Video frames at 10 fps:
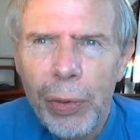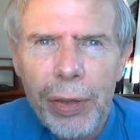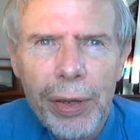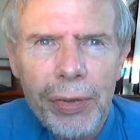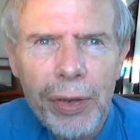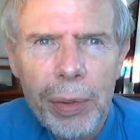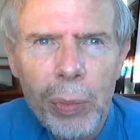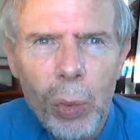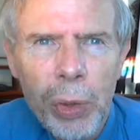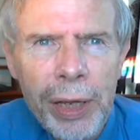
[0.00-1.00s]
Thursday
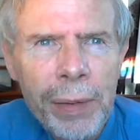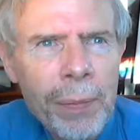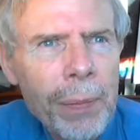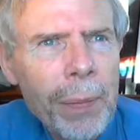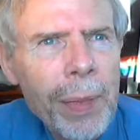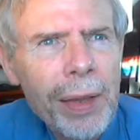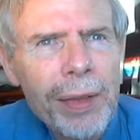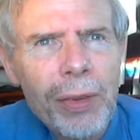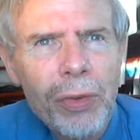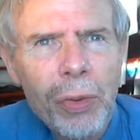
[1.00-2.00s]
morning,
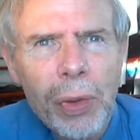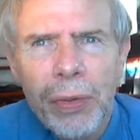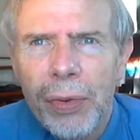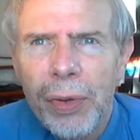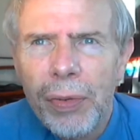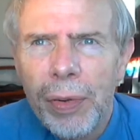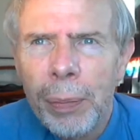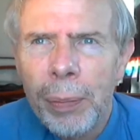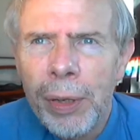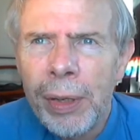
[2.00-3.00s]
the 12th of
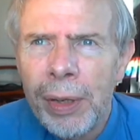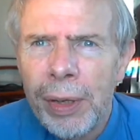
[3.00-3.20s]
November.